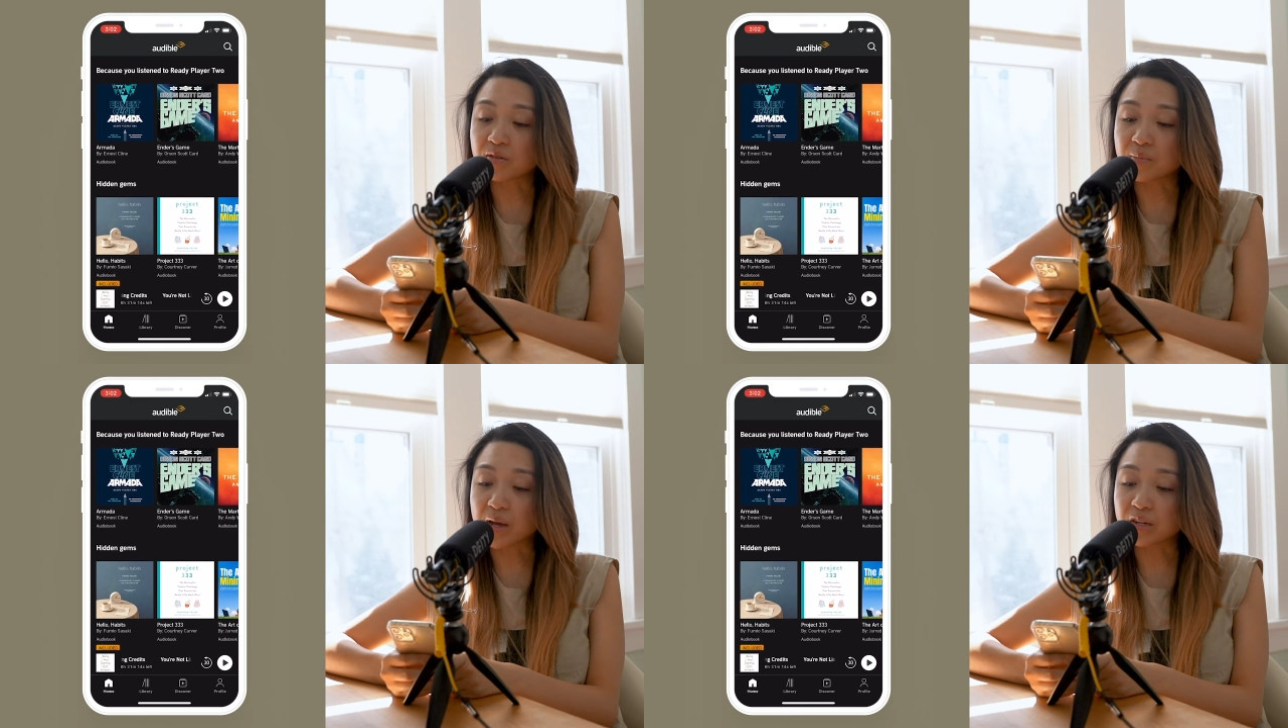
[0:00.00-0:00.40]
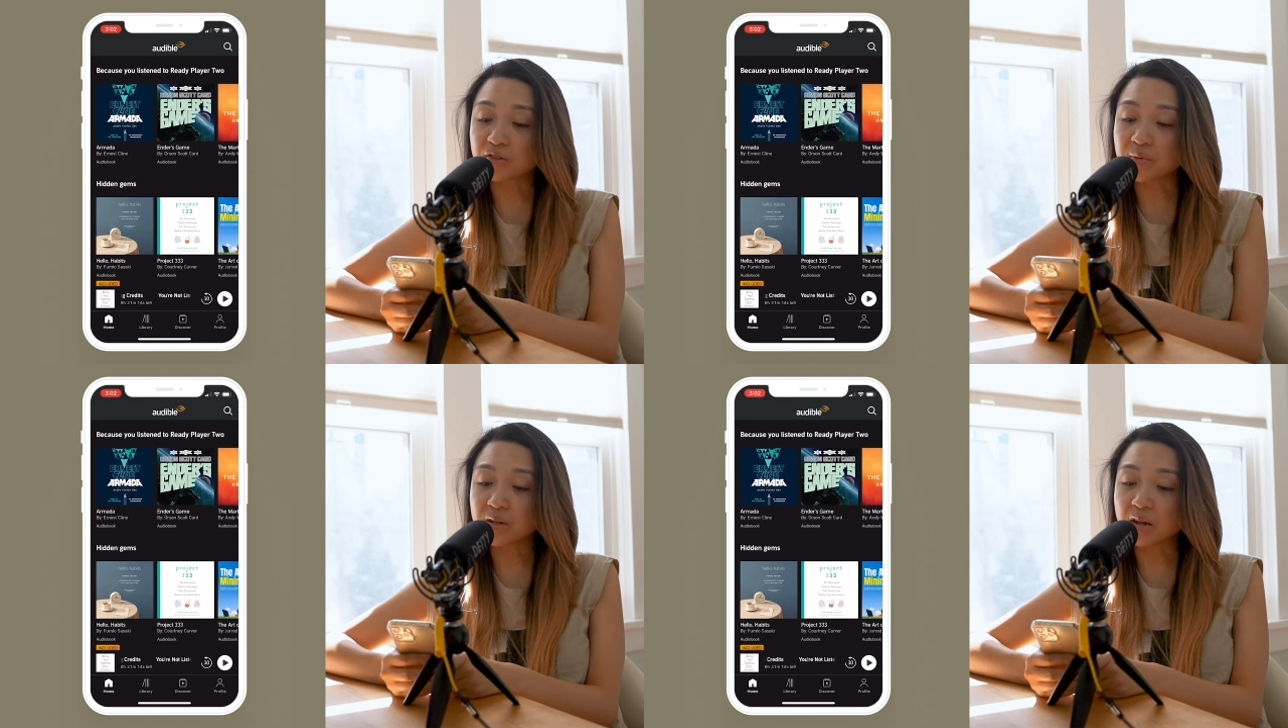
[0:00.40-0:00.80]
to
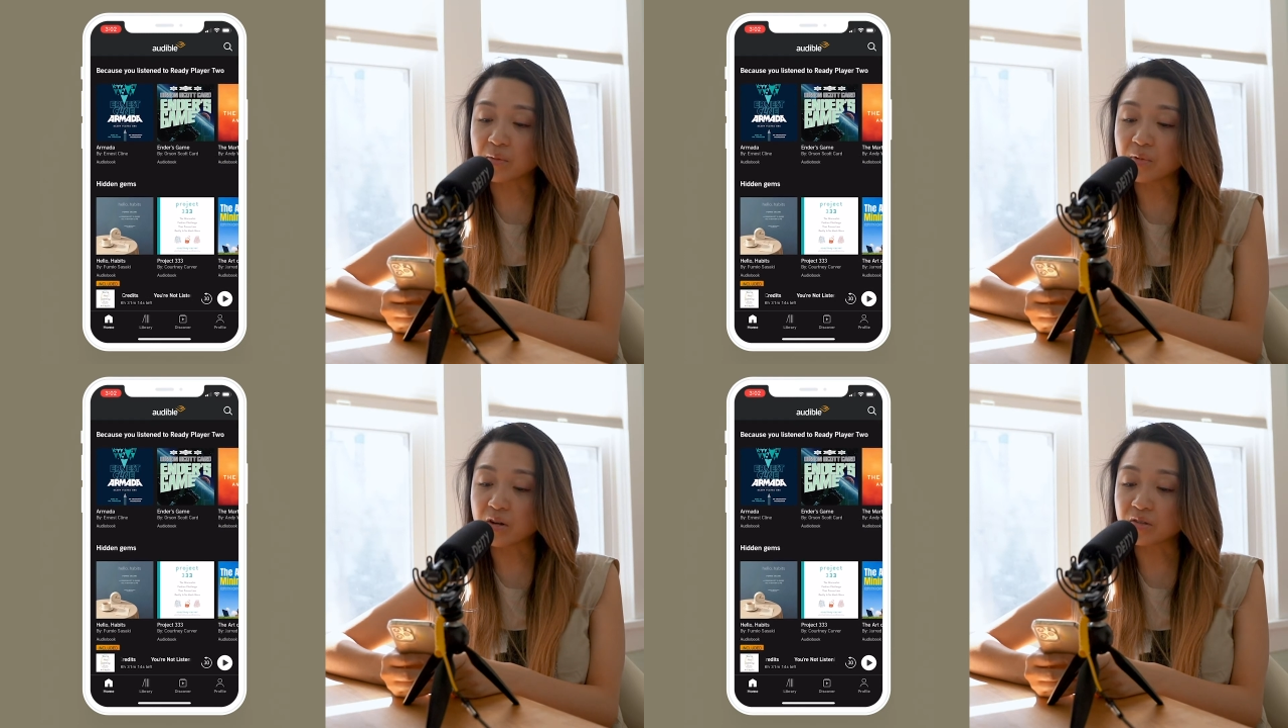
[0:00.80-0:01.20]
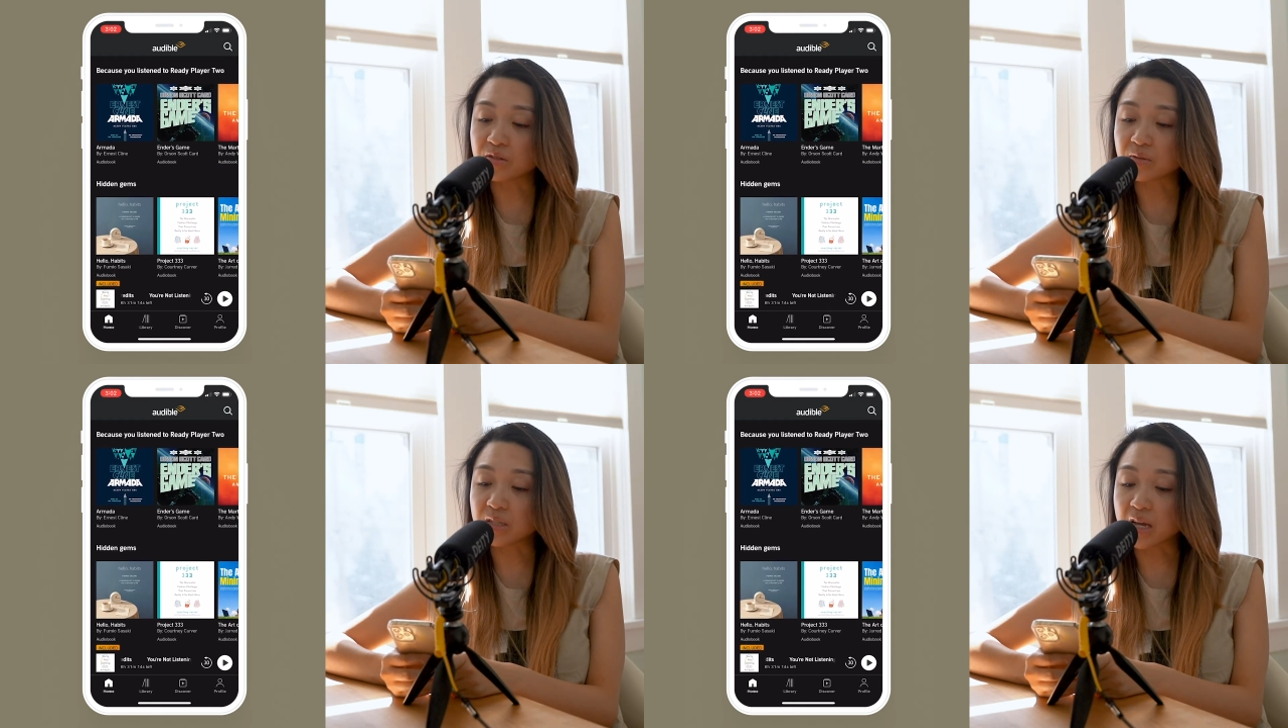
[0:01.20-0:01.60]
management, I will
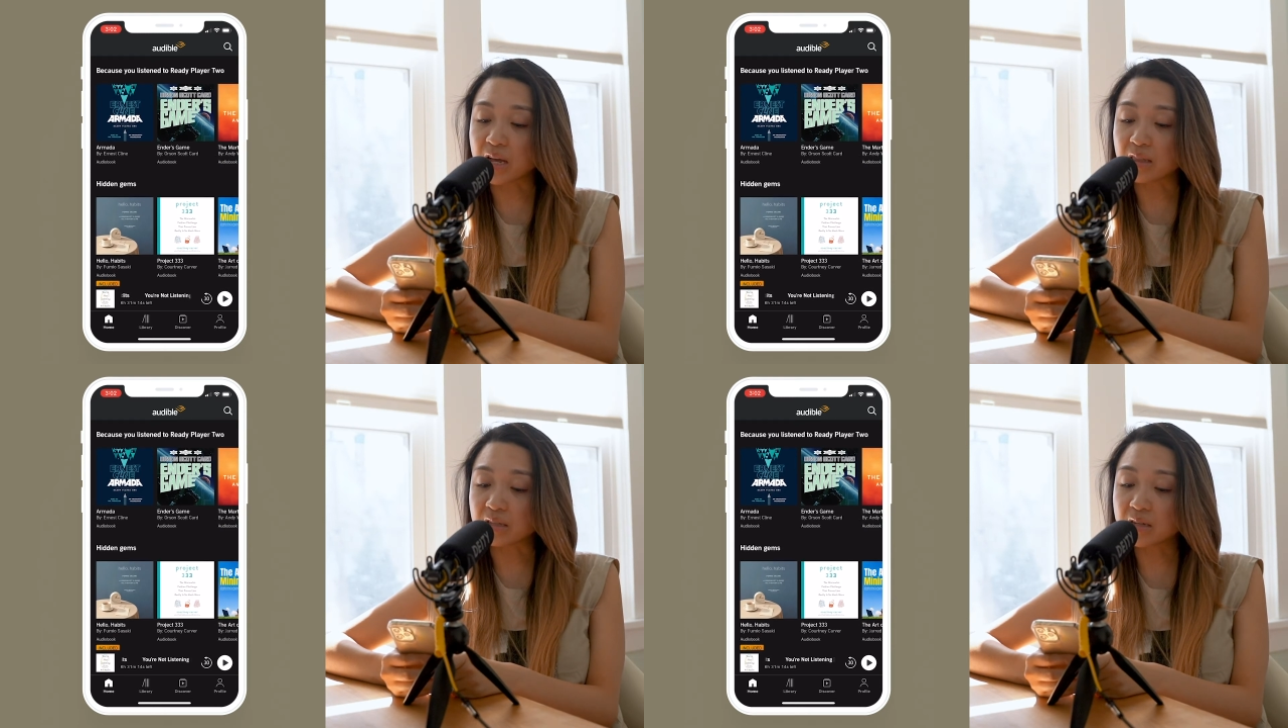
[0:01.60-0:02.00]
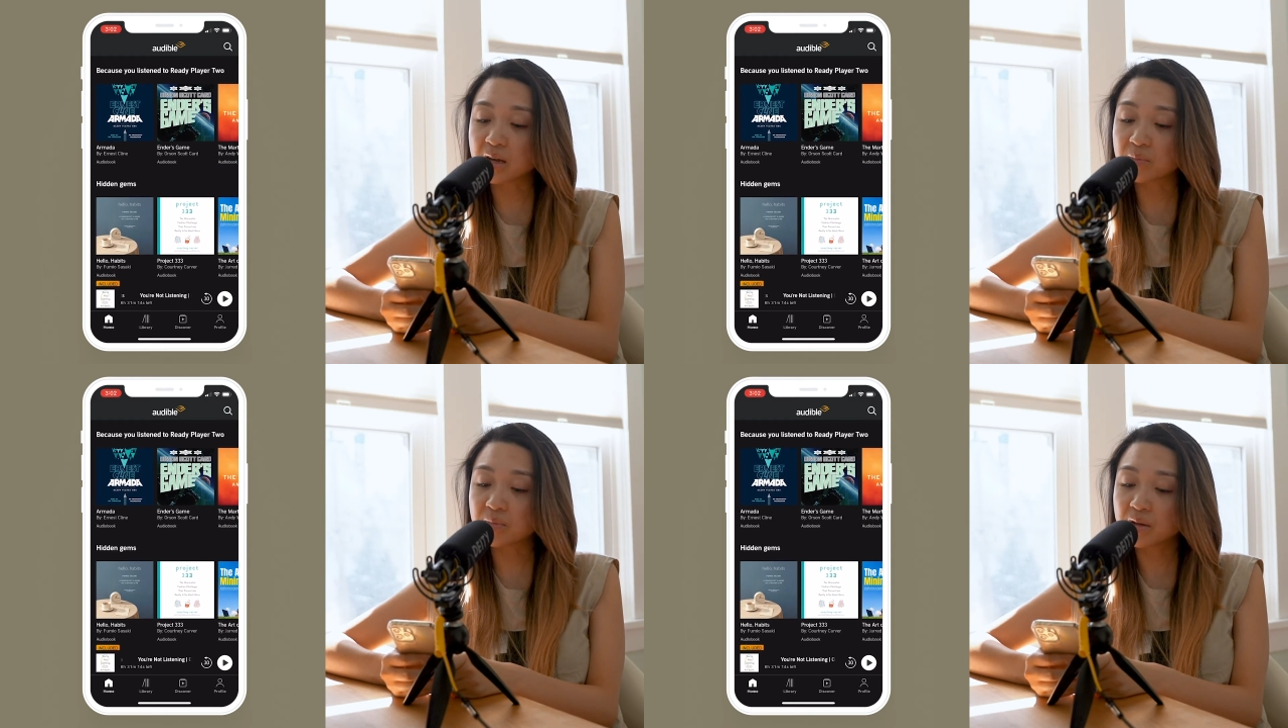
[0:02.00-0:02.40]
also see at the
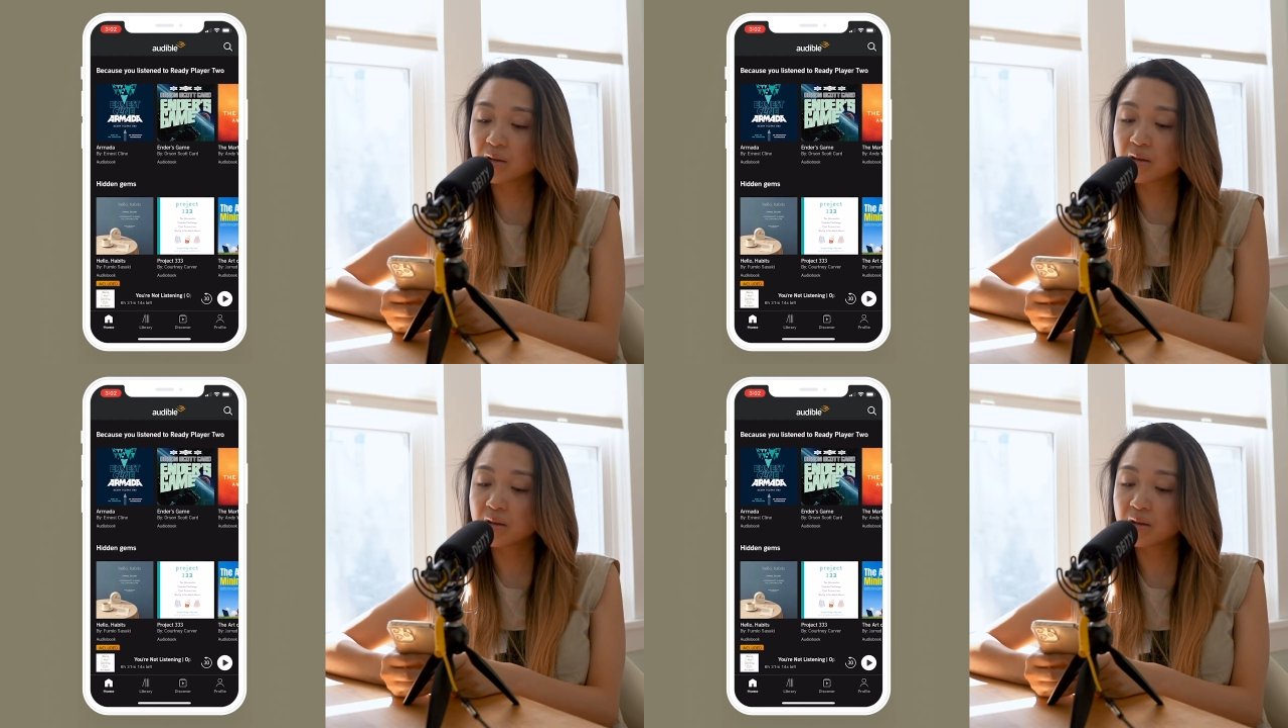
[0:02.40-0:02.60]
top.